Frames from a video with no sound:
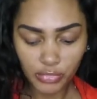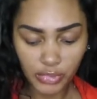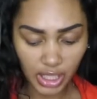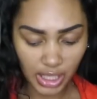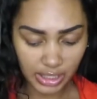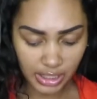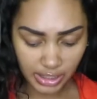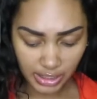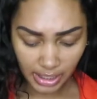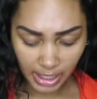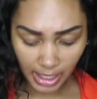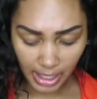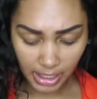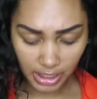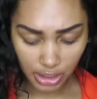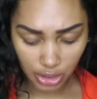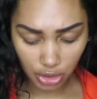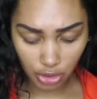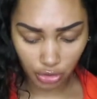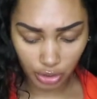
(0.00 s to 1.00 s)
I think they had
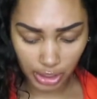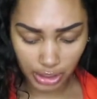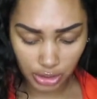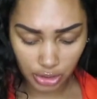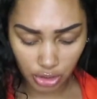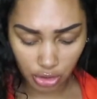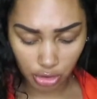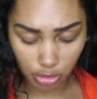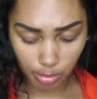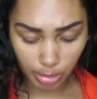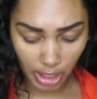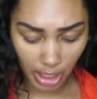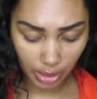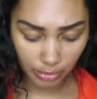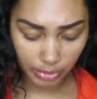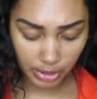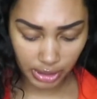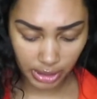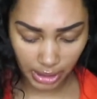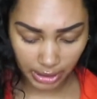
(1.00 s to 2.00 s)
it in gray too, but I
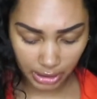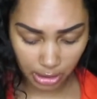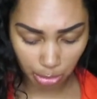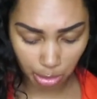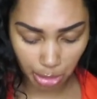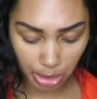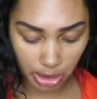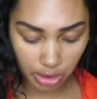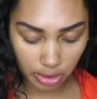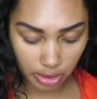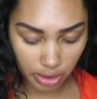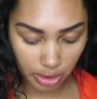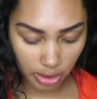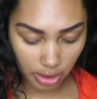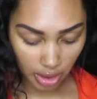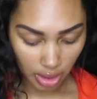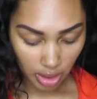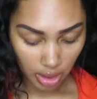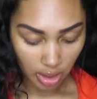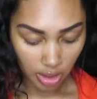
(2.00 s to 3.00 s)
really like the pink look.
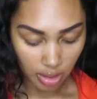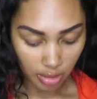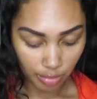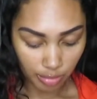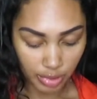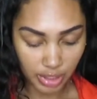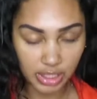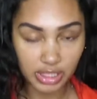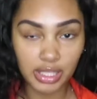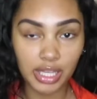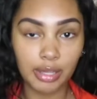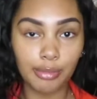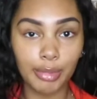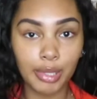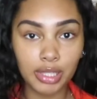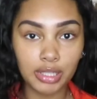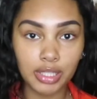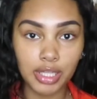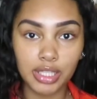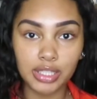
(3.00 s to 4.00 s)
Plus, like,
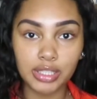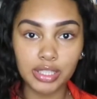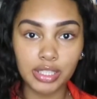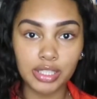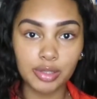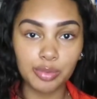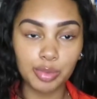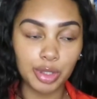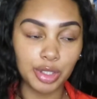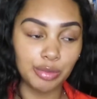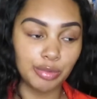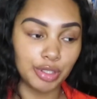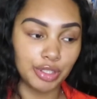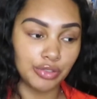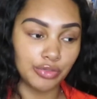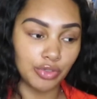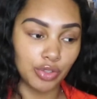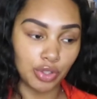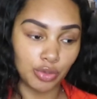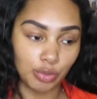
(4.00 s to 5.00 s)
my closet is pretty much
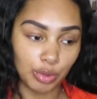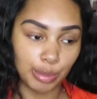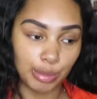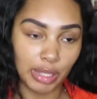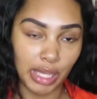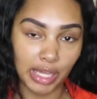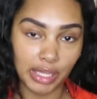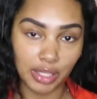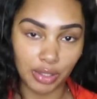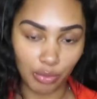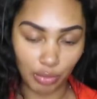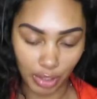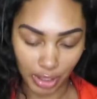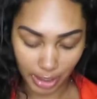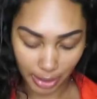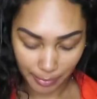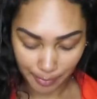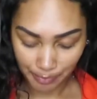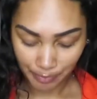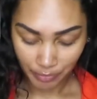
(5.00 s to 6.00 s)
filled with black and
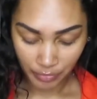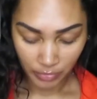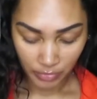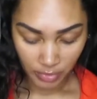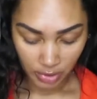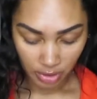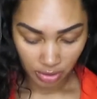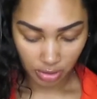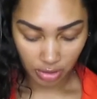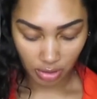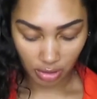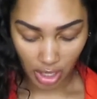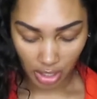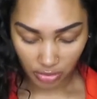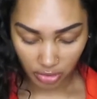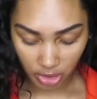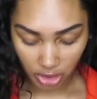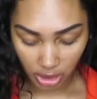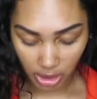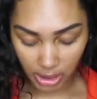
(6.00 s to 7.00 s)
white, so I
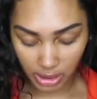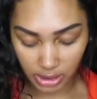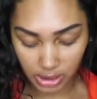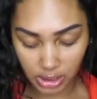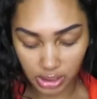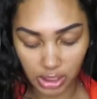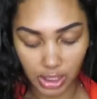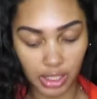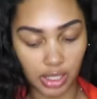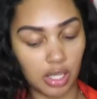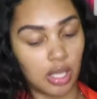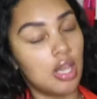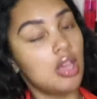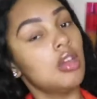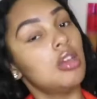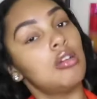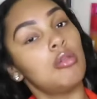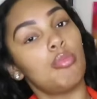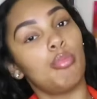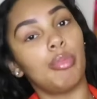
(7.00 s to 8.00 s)
was trying to like
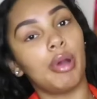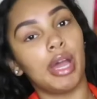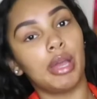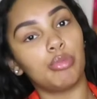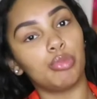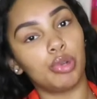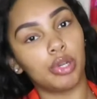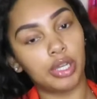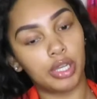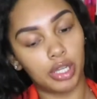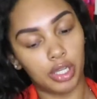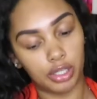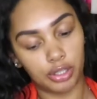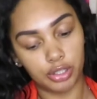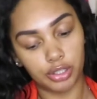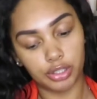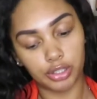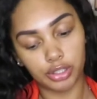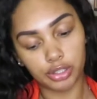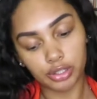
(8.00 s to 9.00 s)
buy more
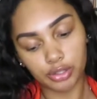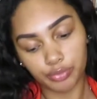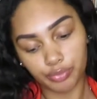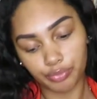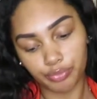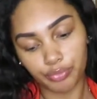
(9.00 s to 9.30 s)
colors.